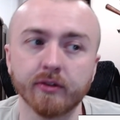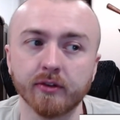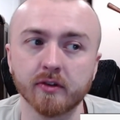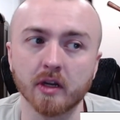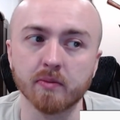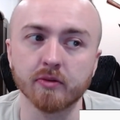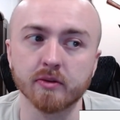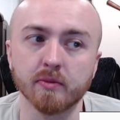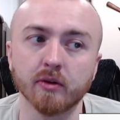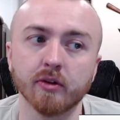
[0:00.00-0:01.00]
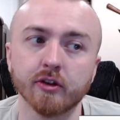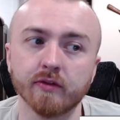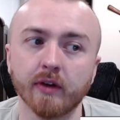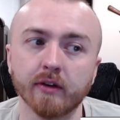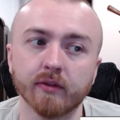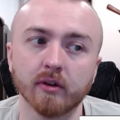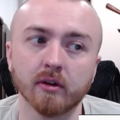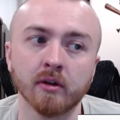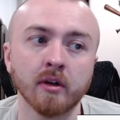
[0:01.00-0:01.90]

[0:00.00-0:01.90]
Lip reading: is cypress, middle notes vetiver,